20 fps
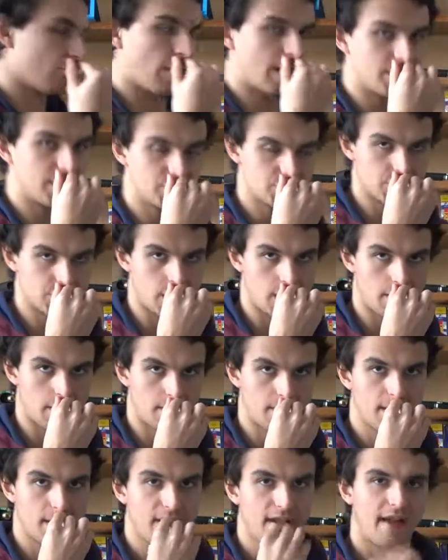ratio.
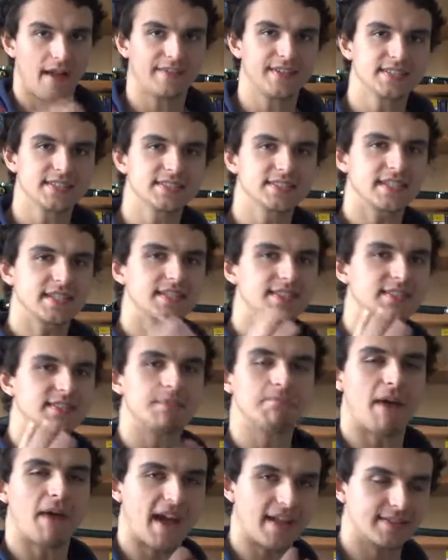And this is
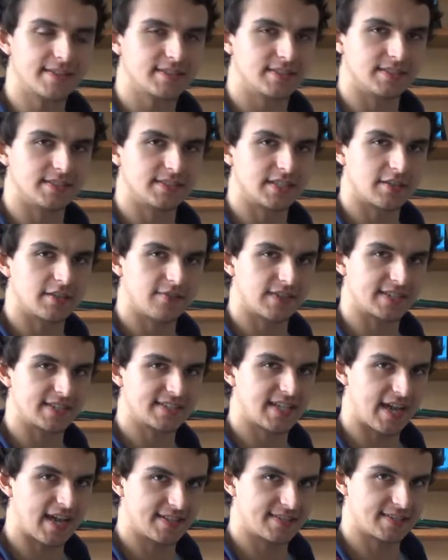independent of
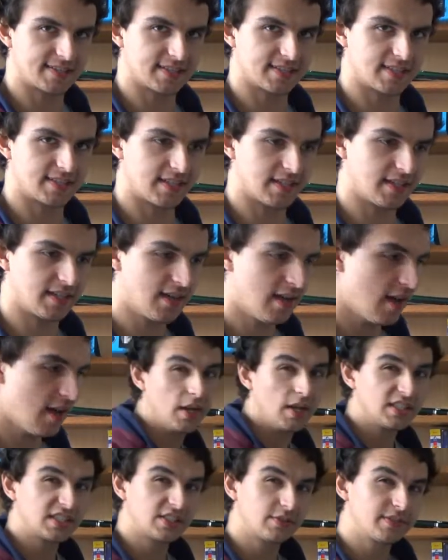intensity.
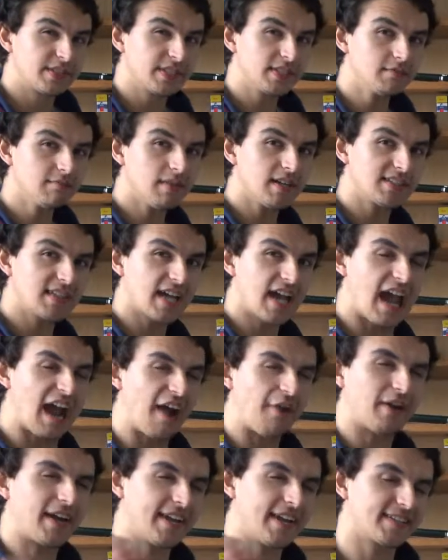So it doesn't matter
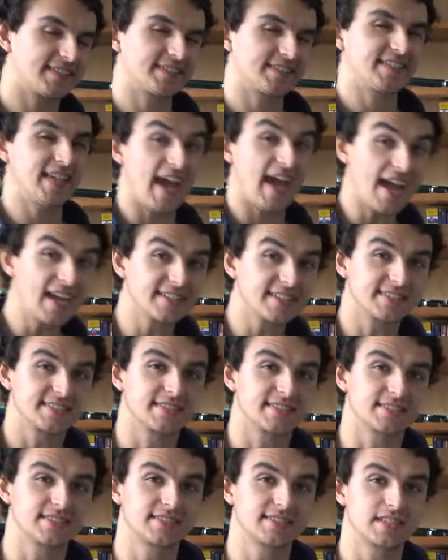how intense
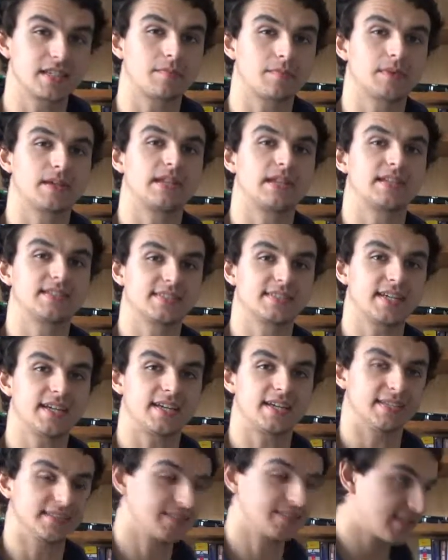the stimulus
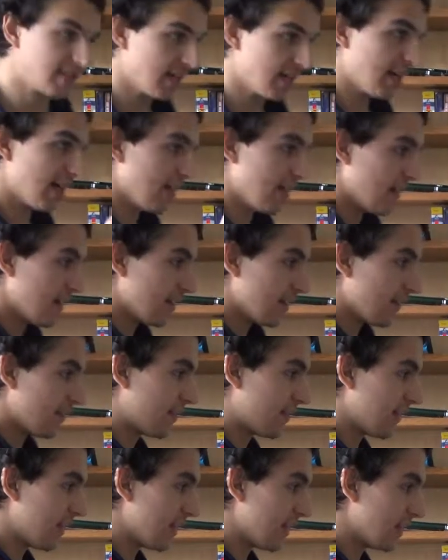is,
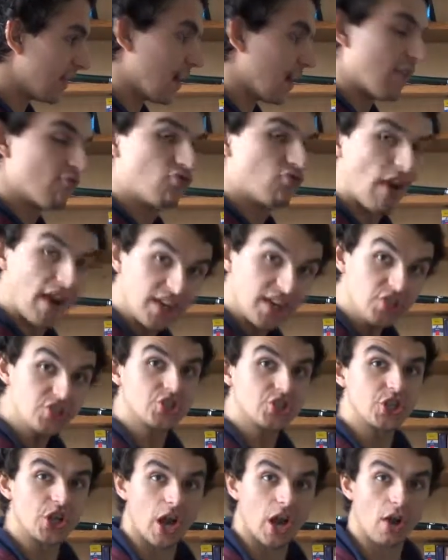the
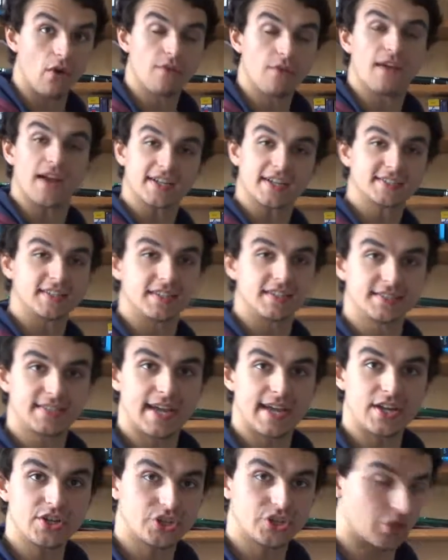ratio of
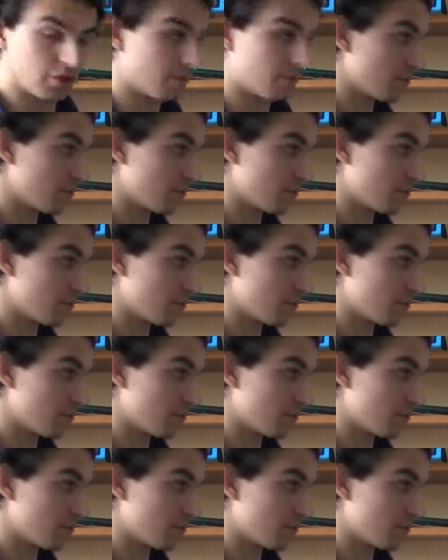excitation